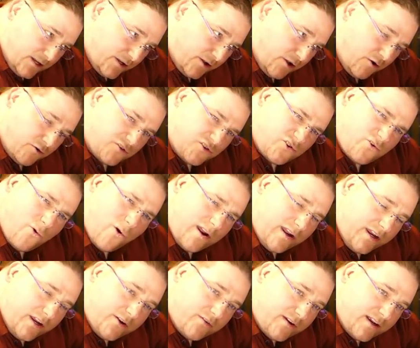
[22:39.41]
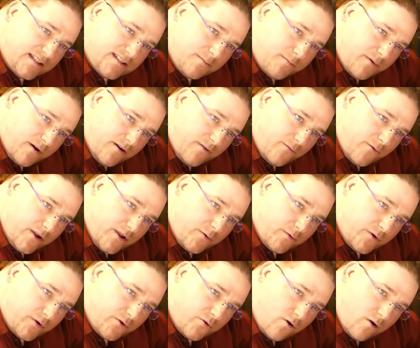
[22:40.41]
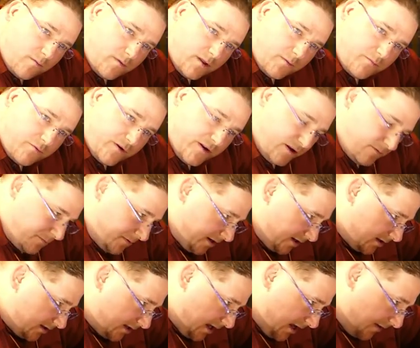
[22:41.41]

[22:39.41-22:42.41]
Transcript: Go 20 degrees above what you would normally print your PLA.